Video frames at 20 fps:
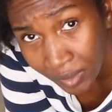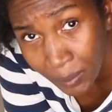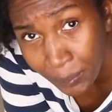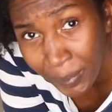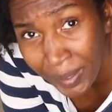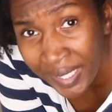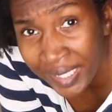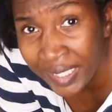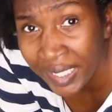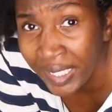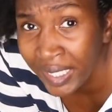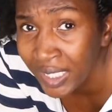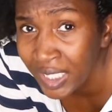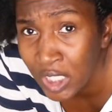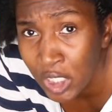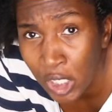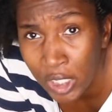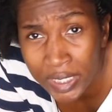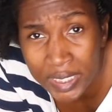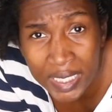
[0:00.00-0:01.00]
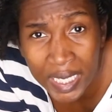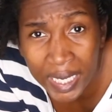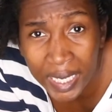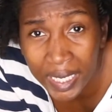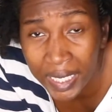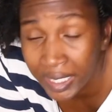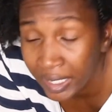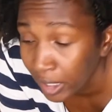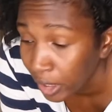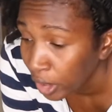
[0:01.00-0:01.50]
baking,
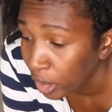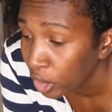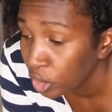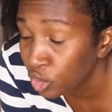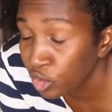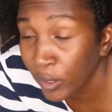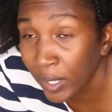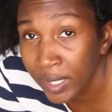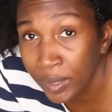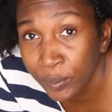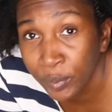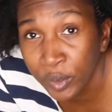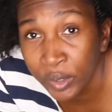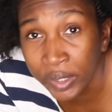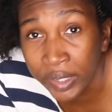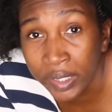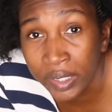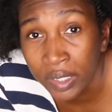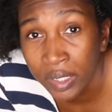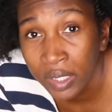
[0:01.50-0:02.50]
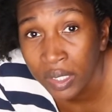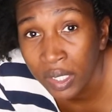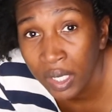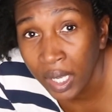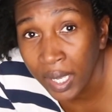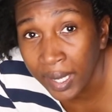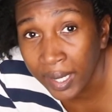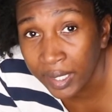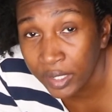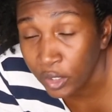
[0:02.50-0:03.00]
sauteing, try to put
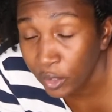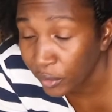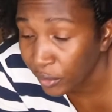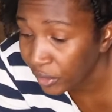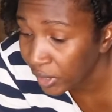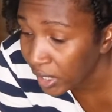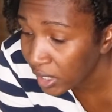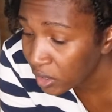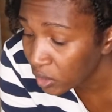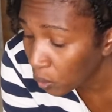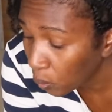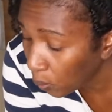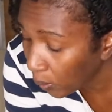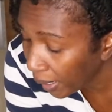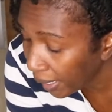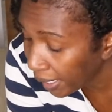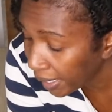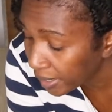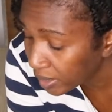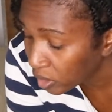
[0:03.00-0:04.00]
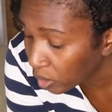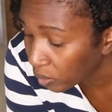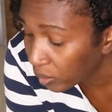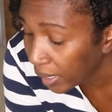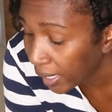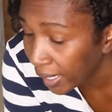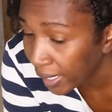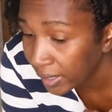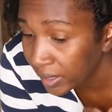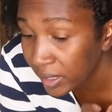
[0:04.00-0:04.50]
your things away so
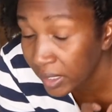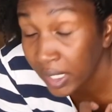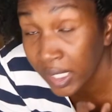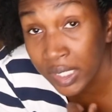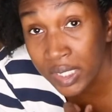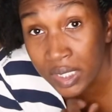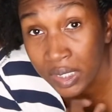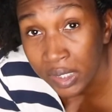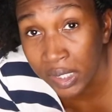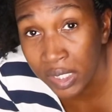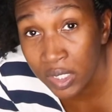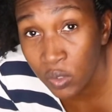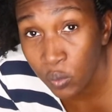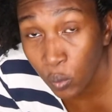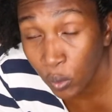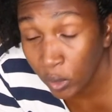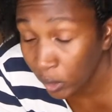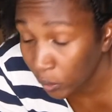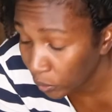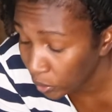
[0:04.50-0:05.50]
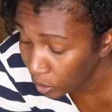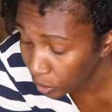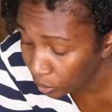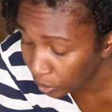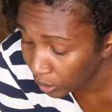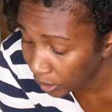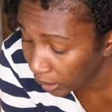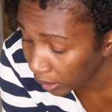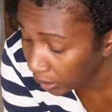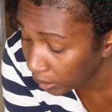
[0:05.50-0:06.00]
that it's less work when you're
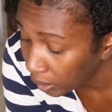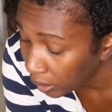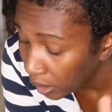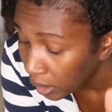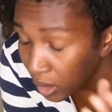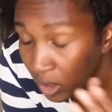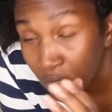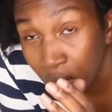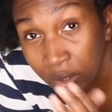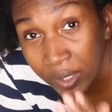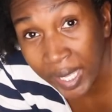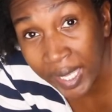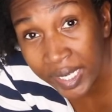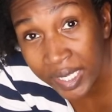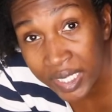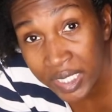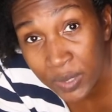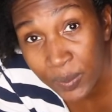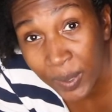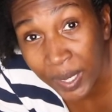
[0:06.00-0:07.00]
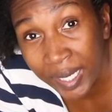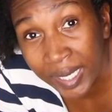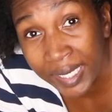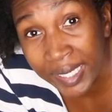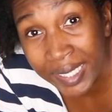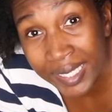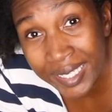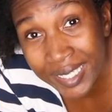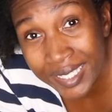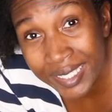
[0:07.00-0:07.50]
done. So that is my
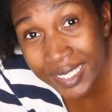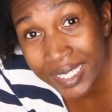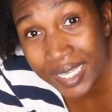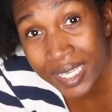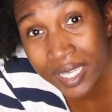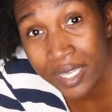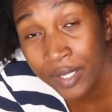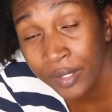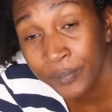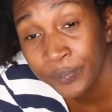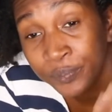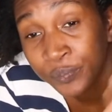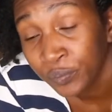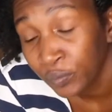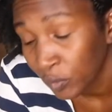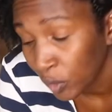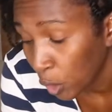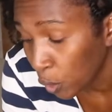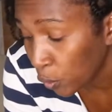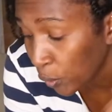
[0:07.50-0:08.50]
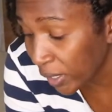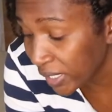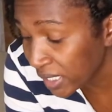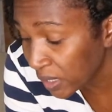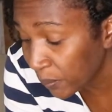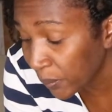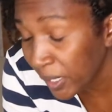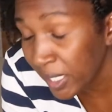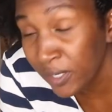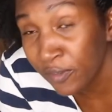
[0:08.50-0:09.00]
easy
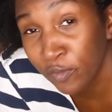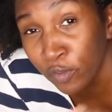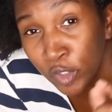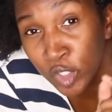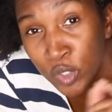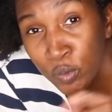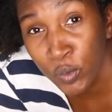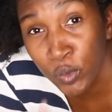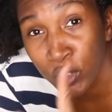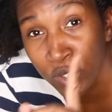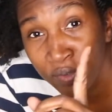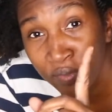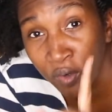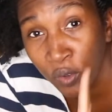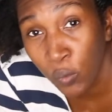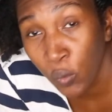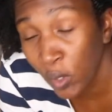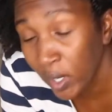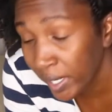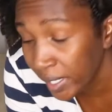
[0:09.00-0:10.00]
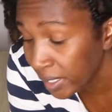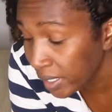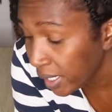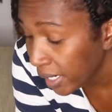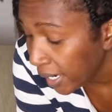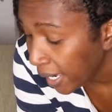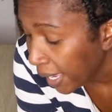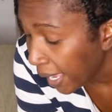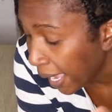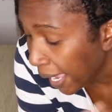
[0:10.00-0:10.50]
recipe for a smoothie for one.
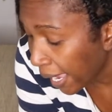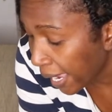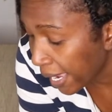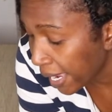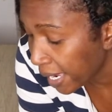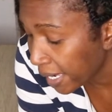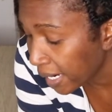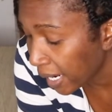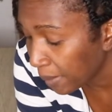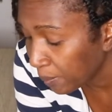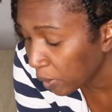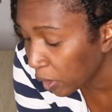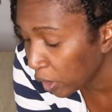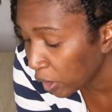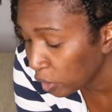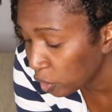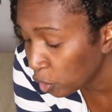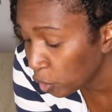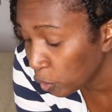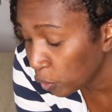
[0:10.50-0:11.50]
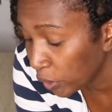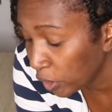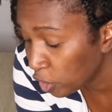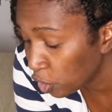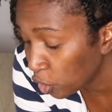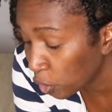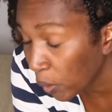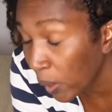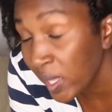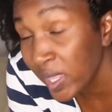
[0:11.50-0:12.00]
And I'm going to
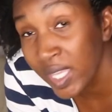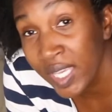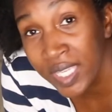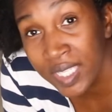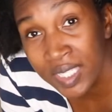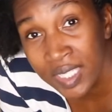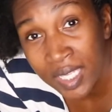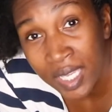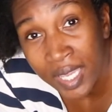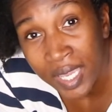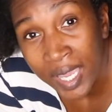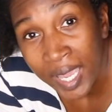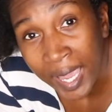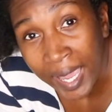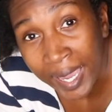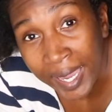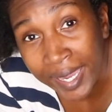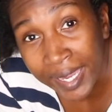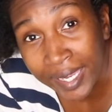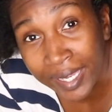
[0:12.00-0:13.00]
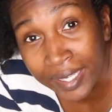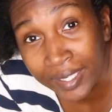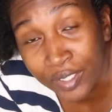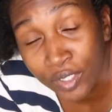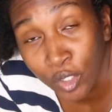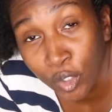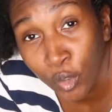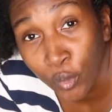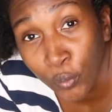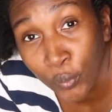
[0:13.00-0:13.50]
enjoy this
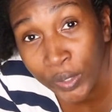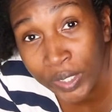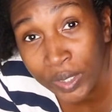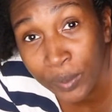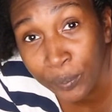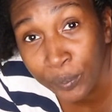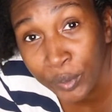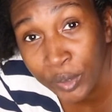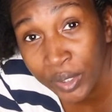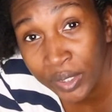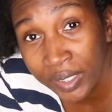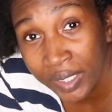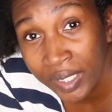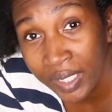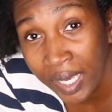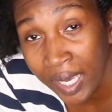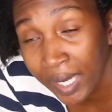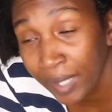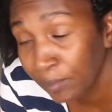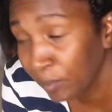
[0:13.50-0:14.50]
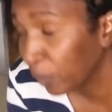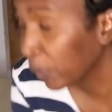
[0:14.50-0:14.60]
and read a book. I'm